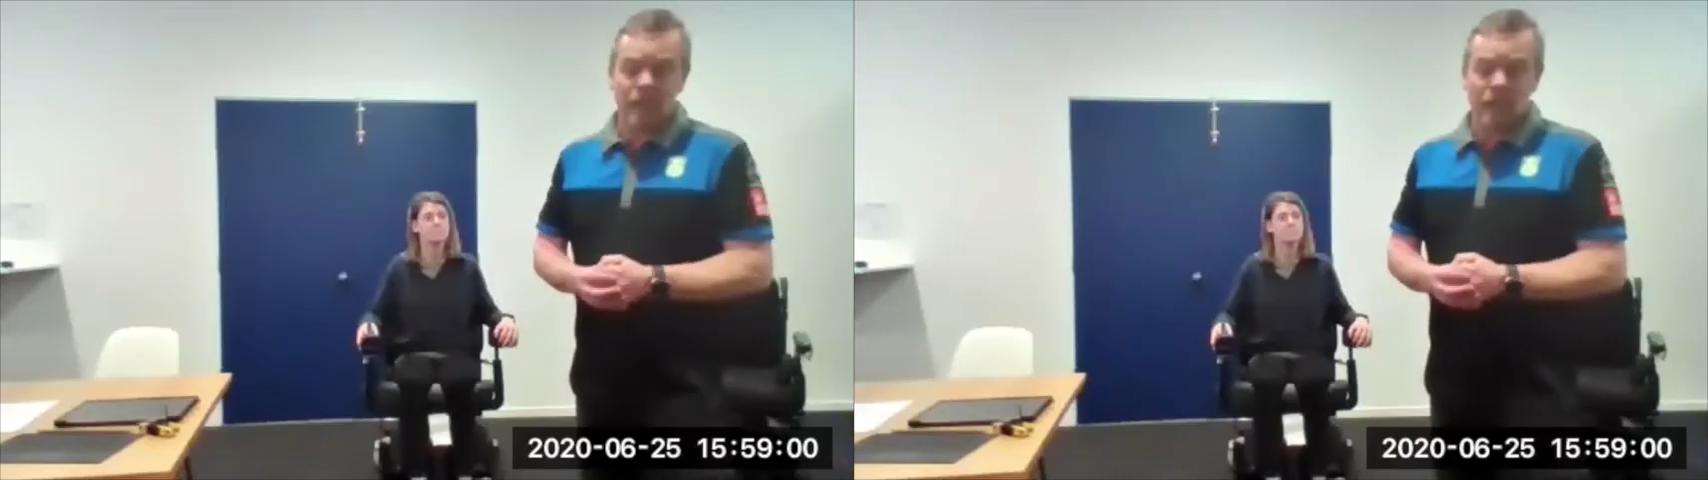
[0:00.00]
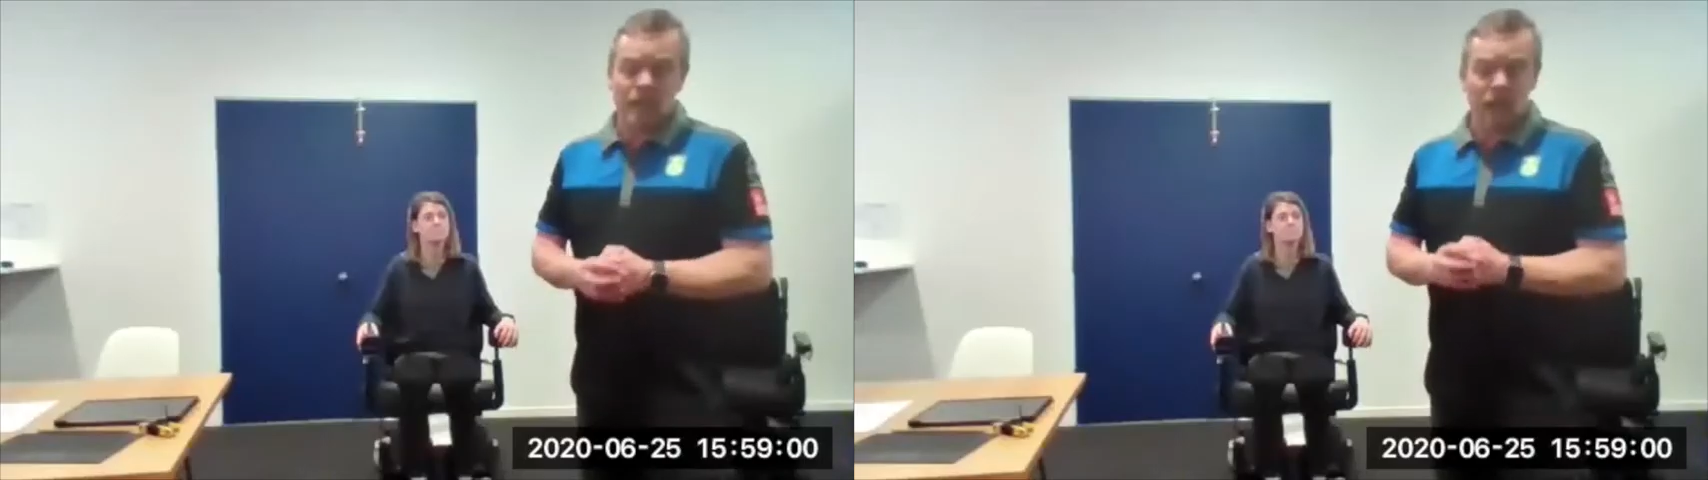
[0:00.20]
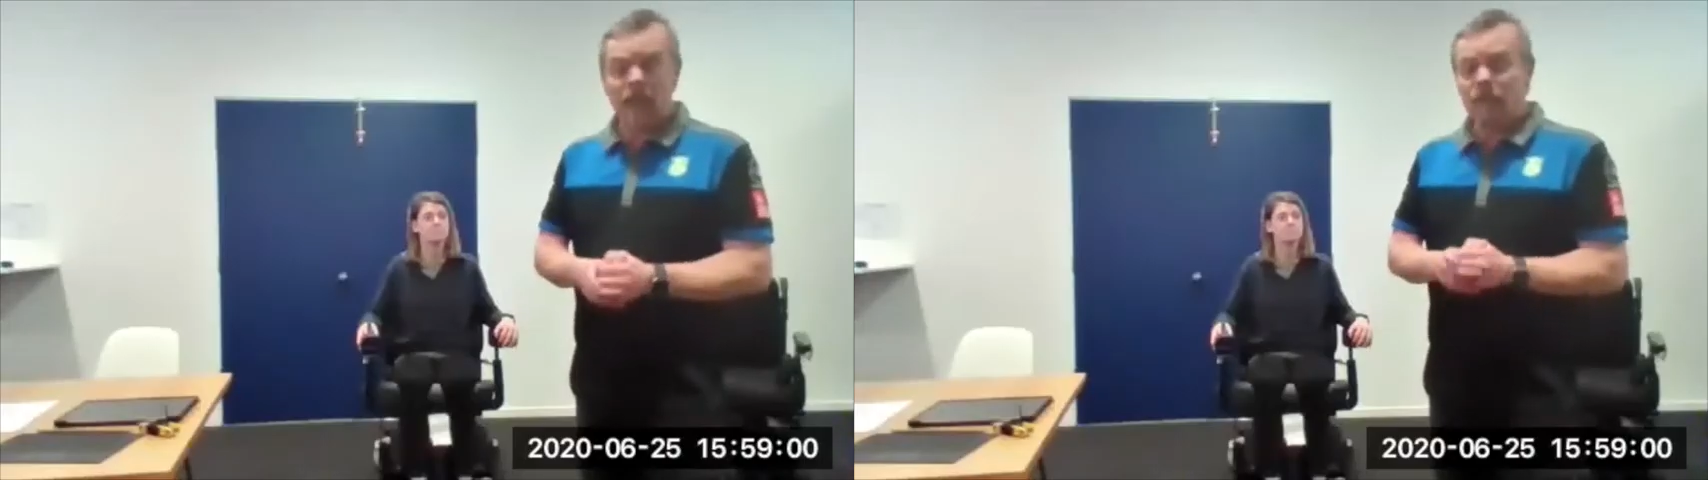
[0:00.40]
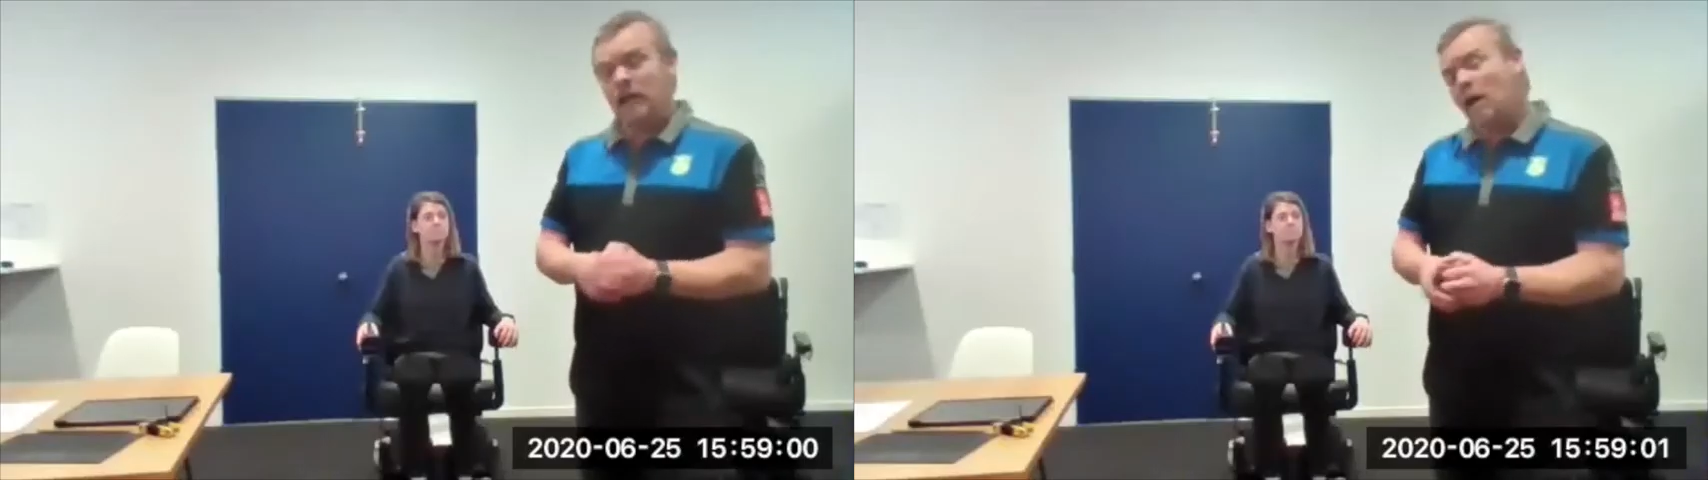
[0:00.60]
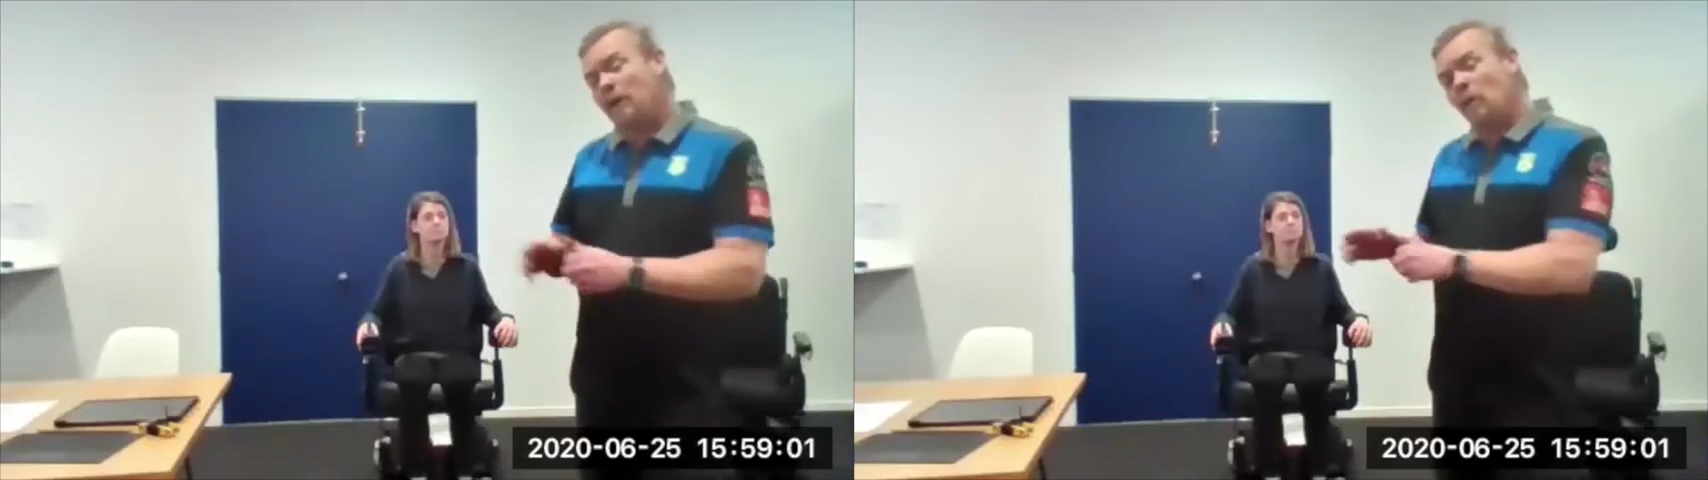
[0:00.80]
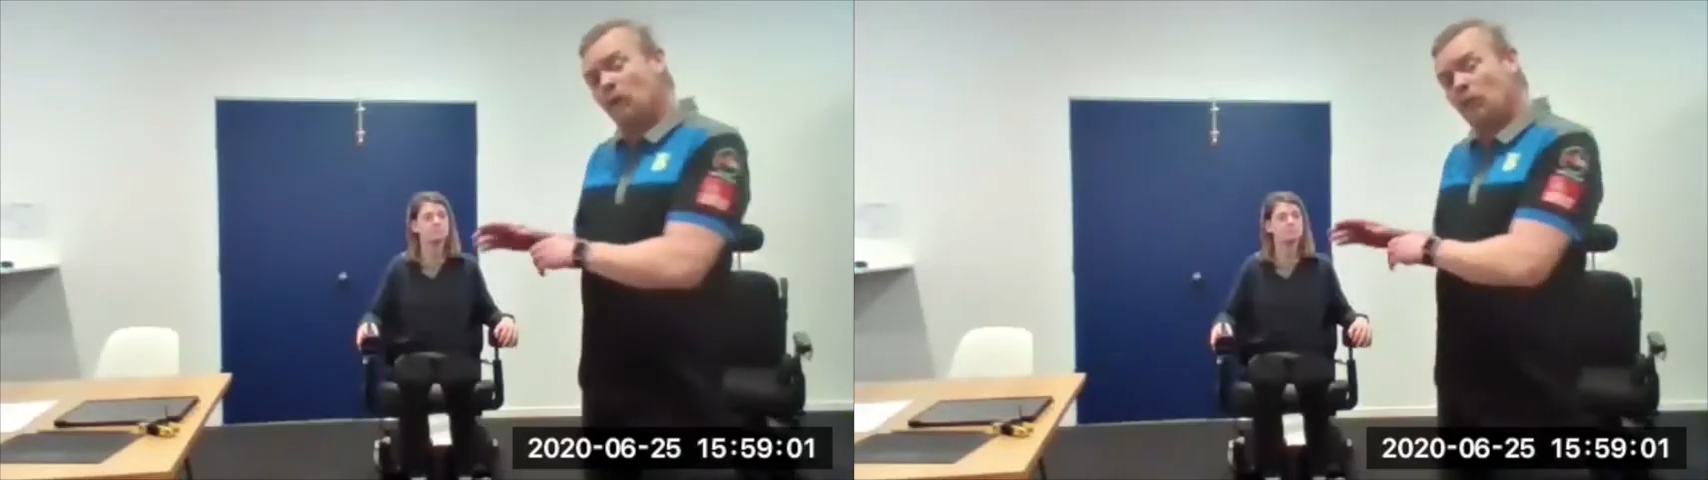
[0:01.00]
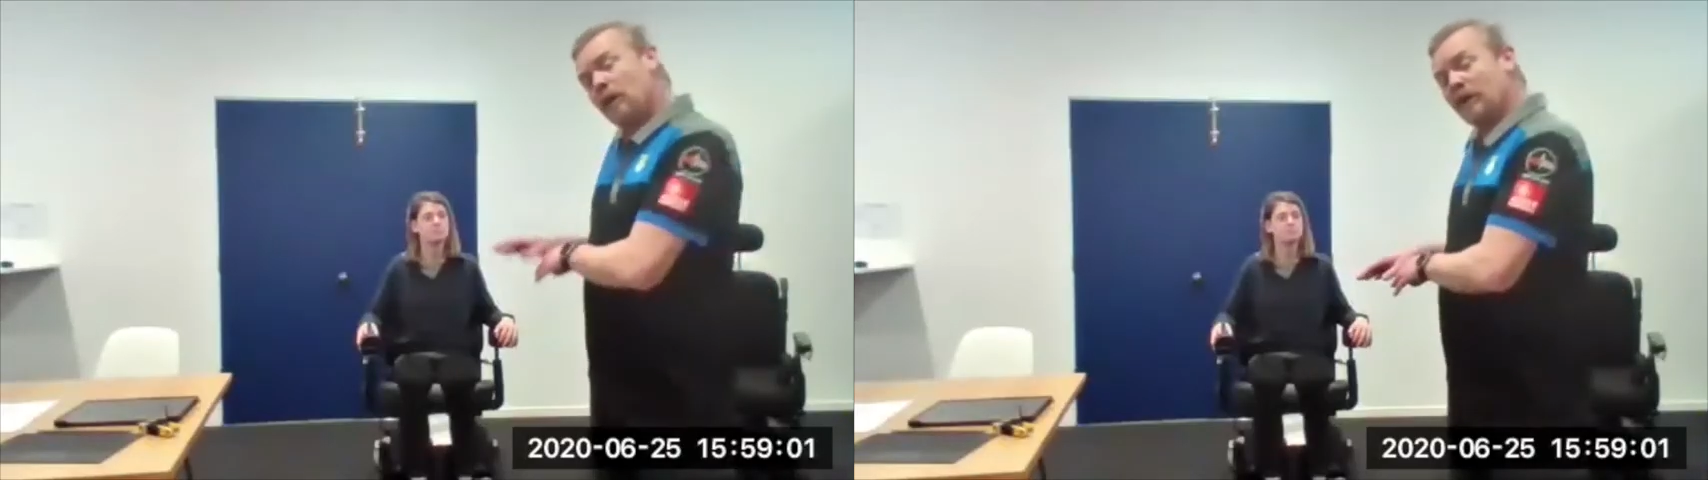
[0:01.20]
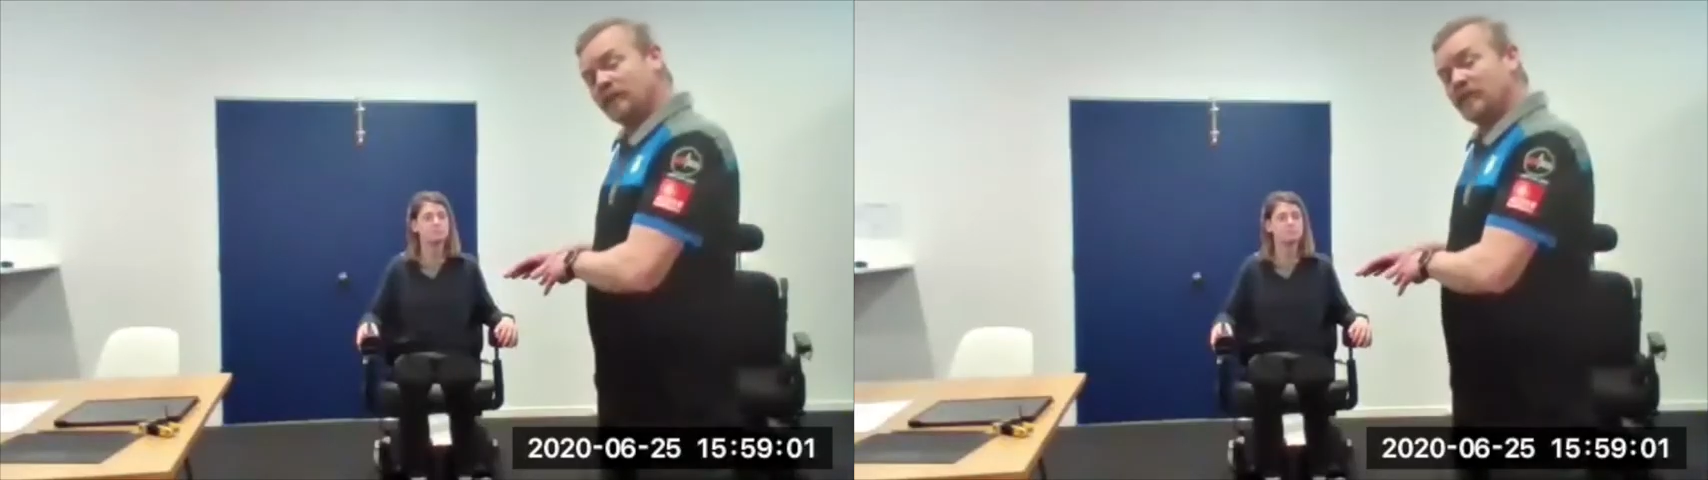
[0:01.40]
So even knowing what we're
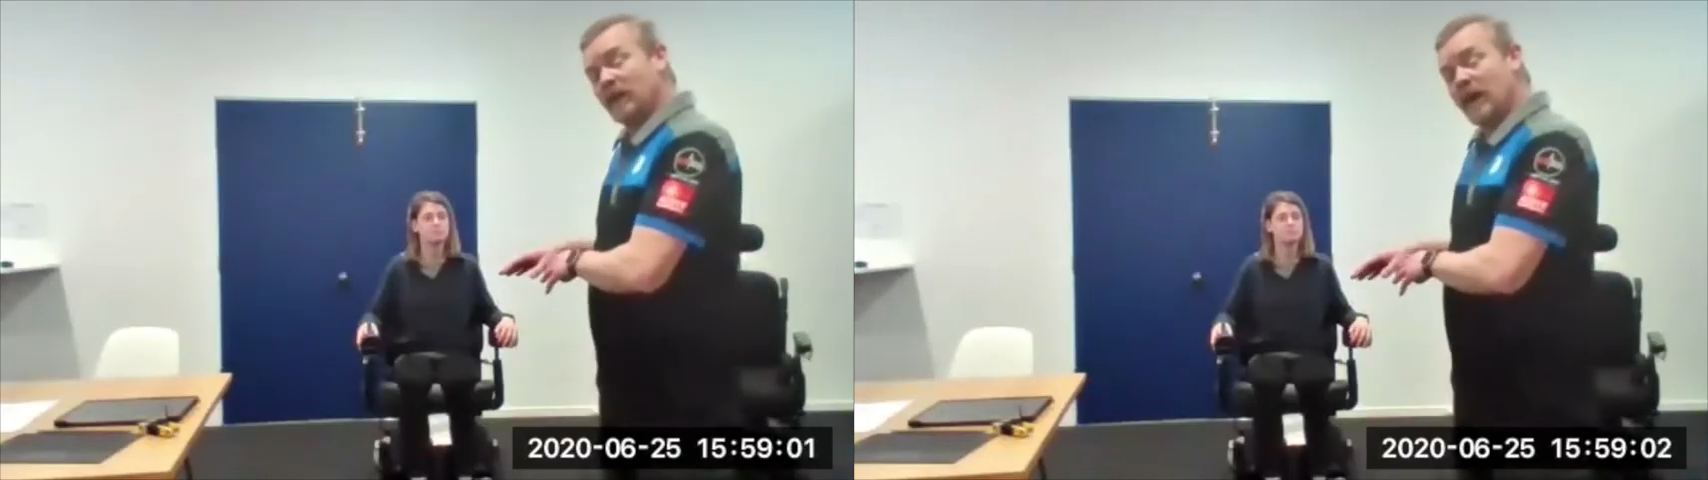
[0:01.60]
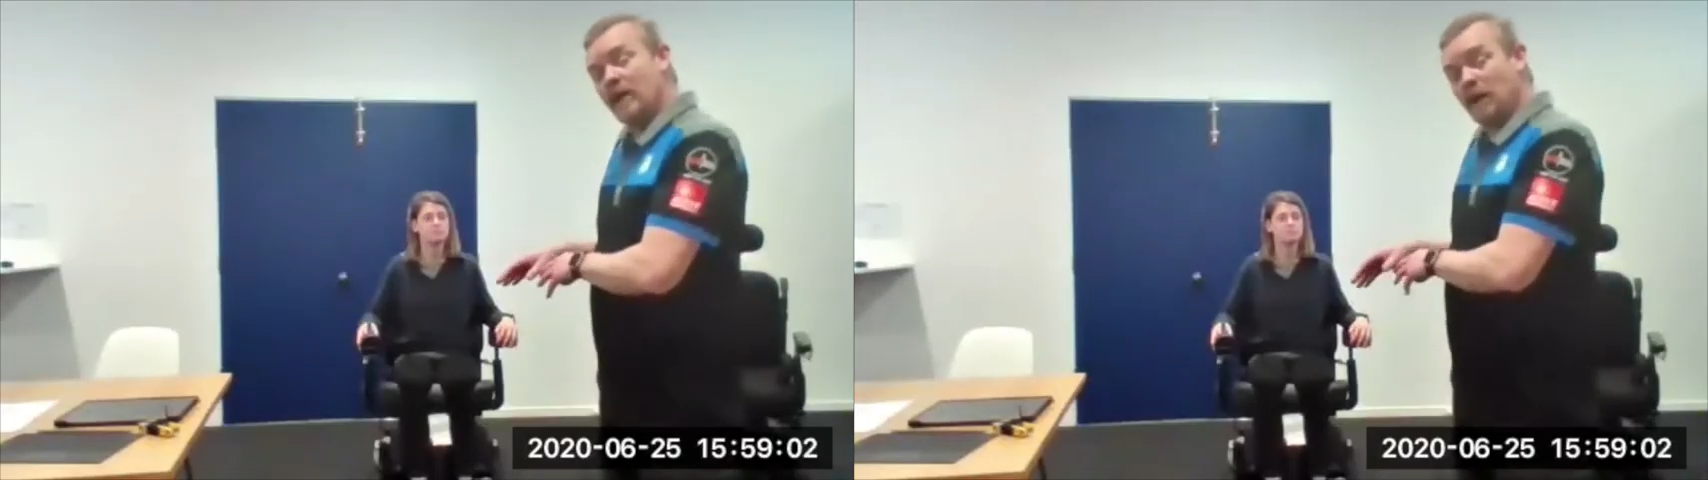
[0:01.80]
after today,